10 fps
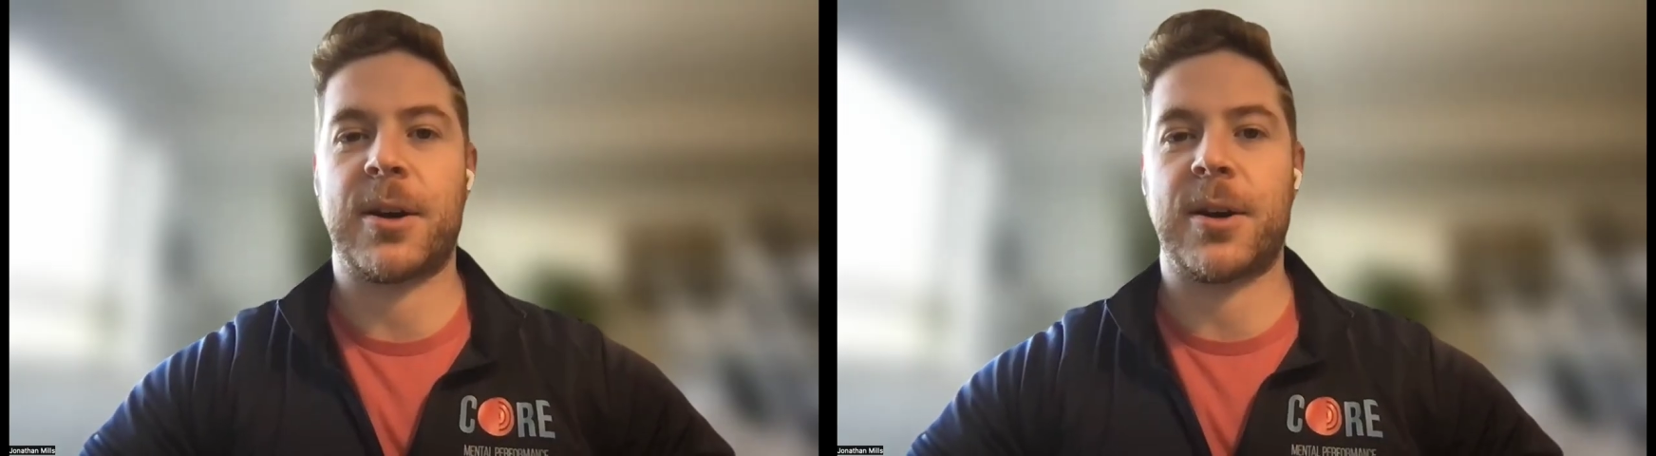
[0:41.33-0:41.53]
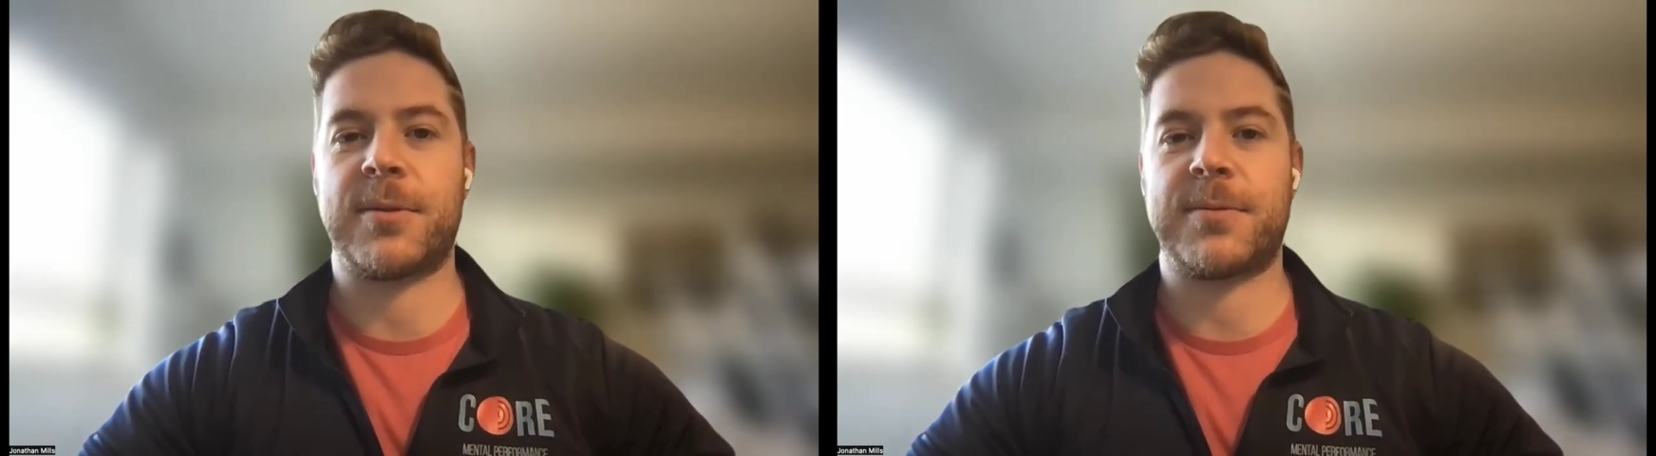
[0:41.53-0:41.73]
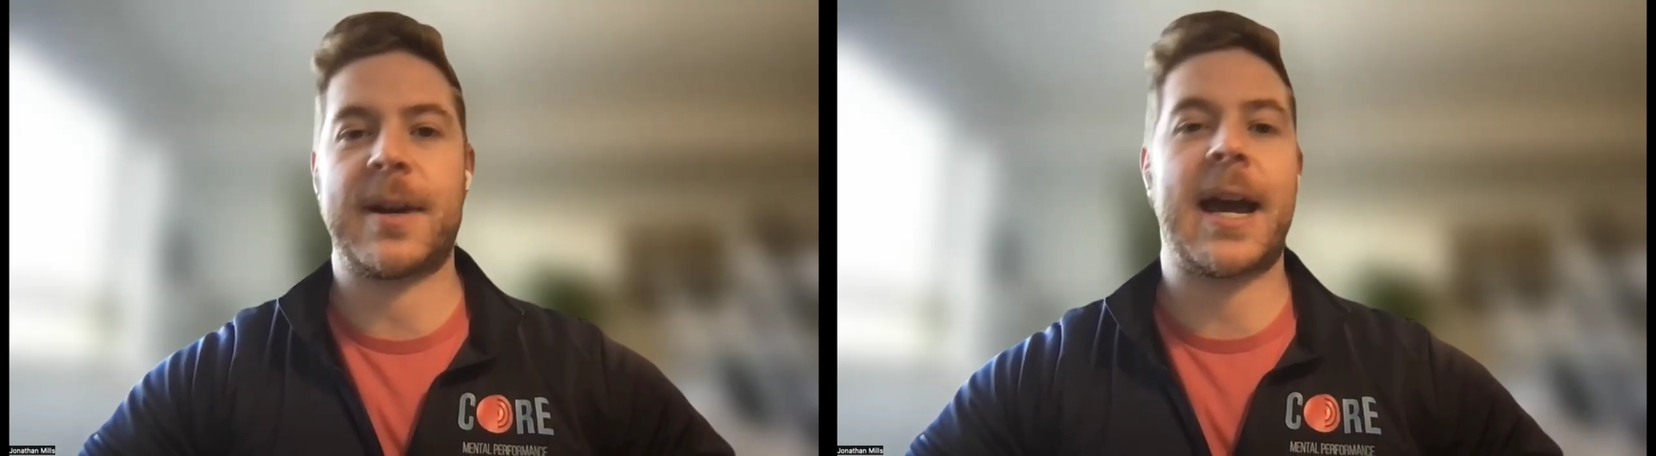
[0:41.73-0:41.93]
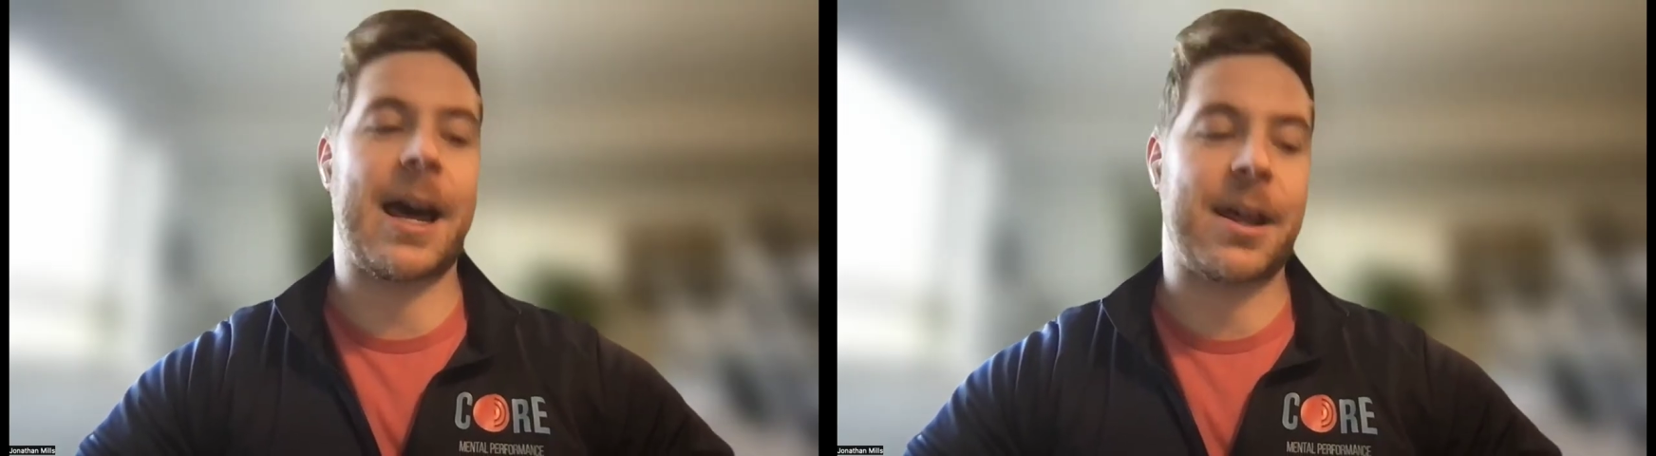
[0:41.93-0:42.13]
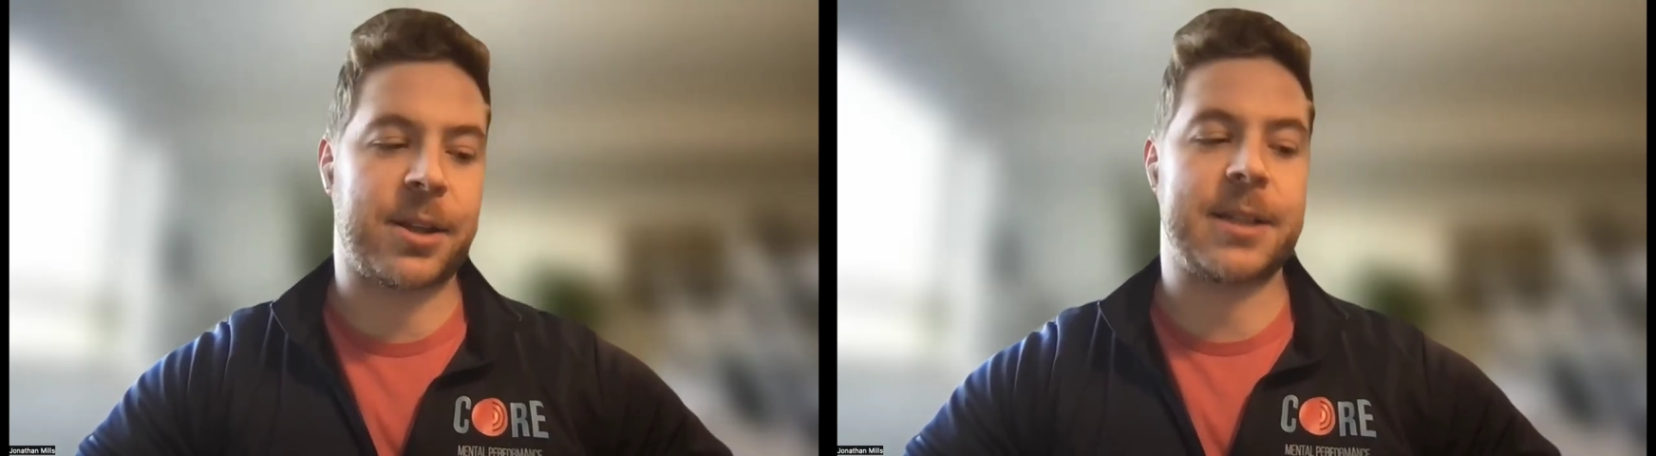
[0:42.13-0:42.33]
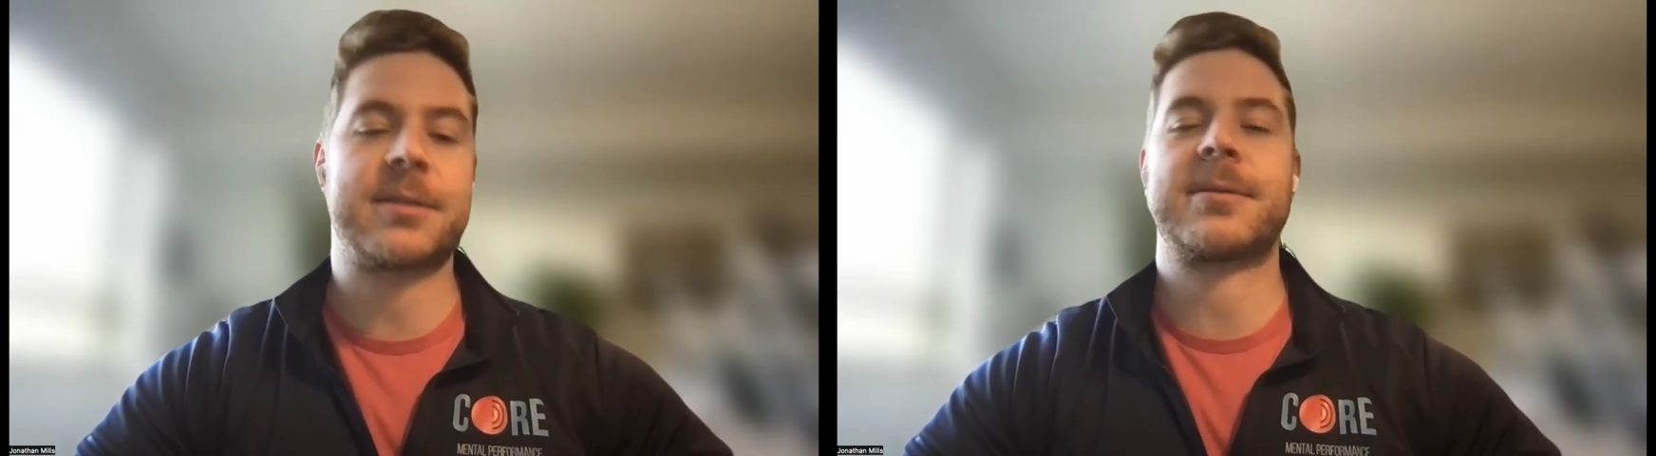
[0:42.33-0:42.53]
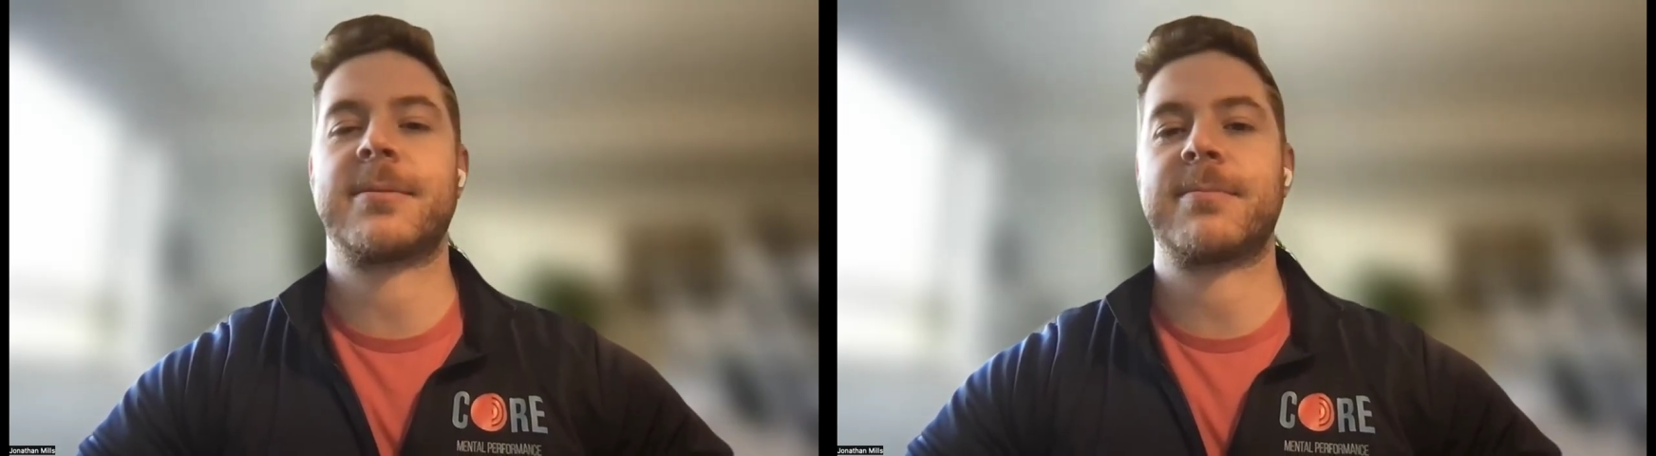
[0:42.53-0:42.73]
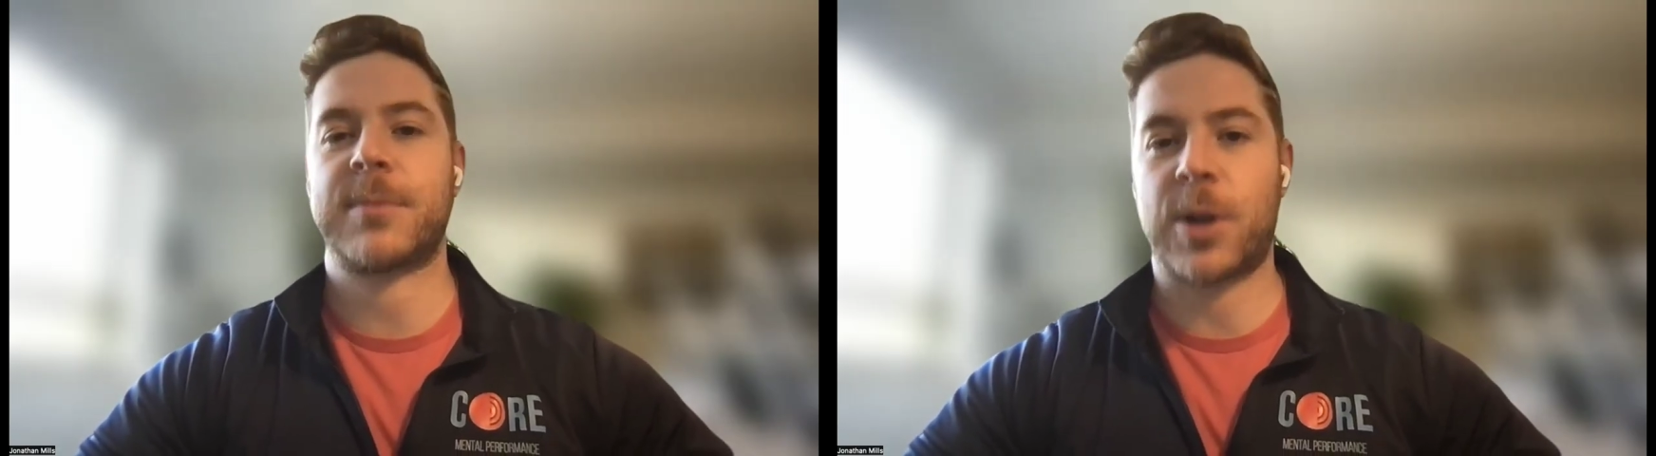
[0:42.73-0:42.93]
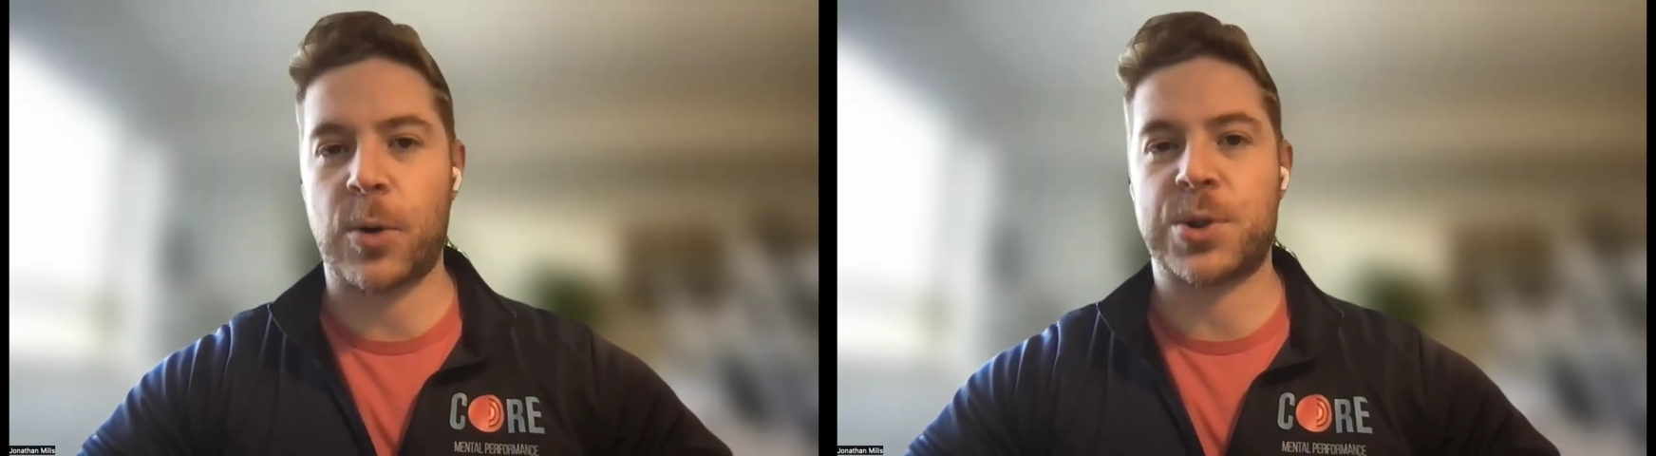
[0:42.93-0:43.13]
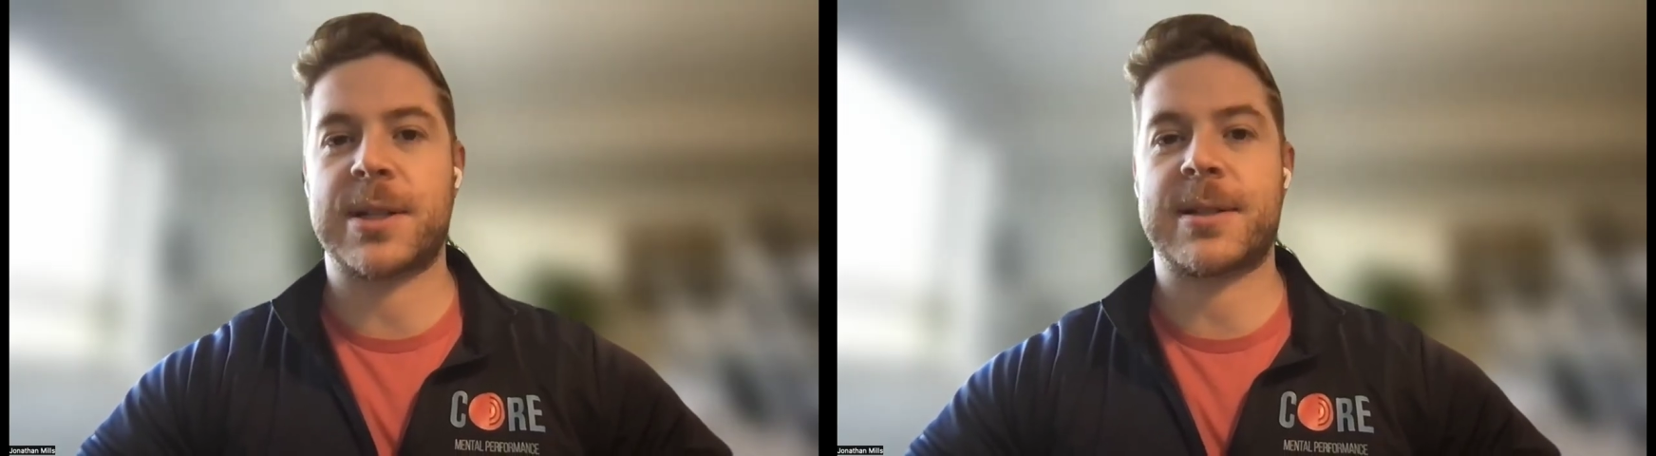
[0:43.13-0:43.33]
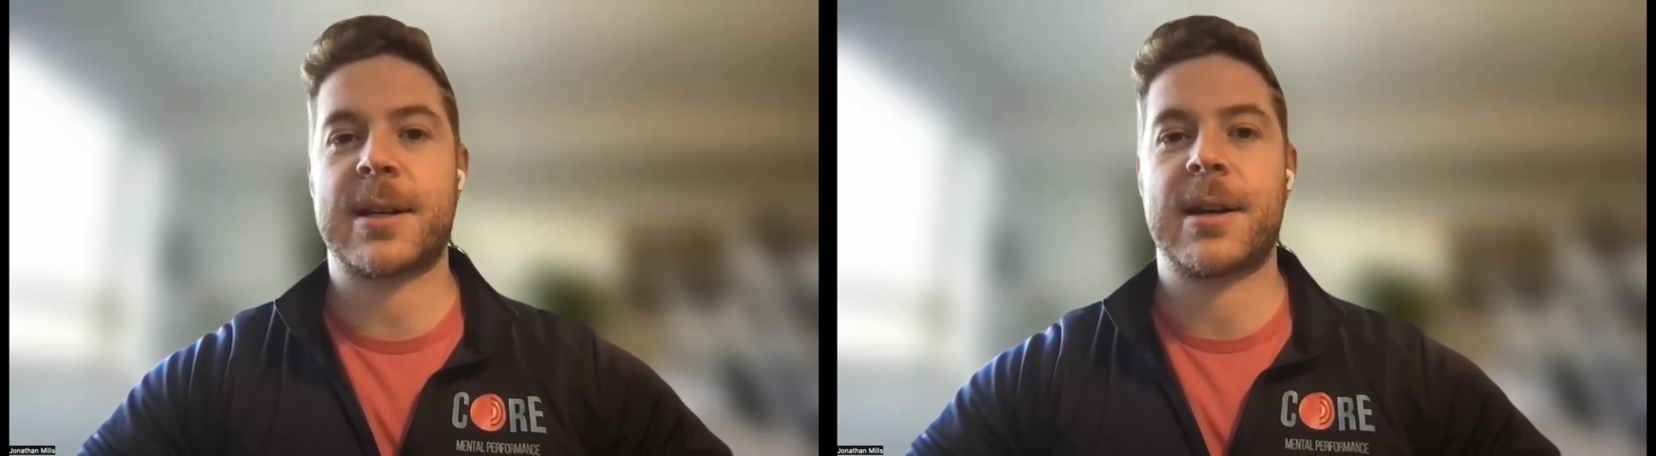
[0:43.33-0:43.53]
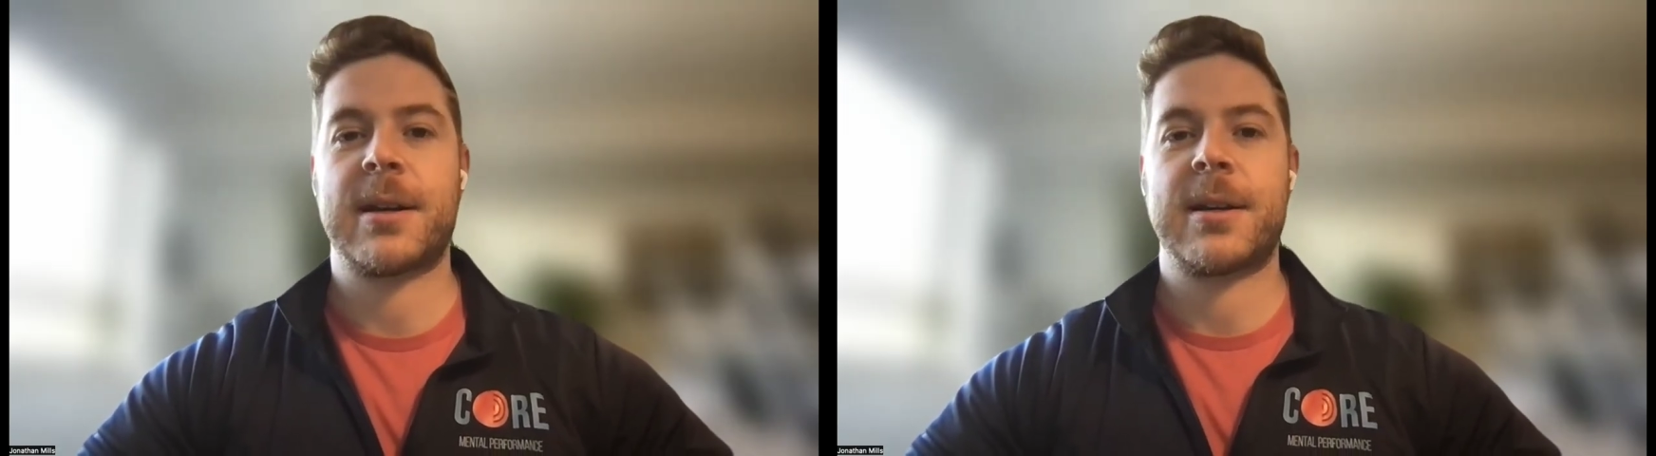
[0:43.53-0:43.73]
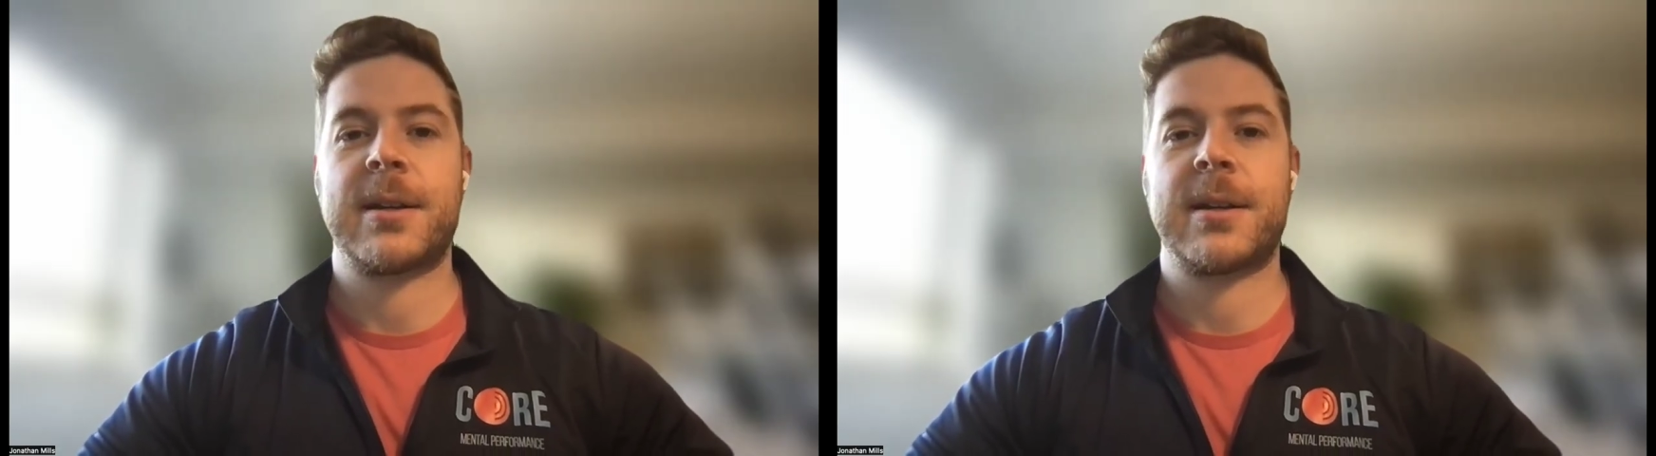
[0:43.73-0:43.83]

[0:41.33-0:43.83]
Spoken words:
of athletes, coaches,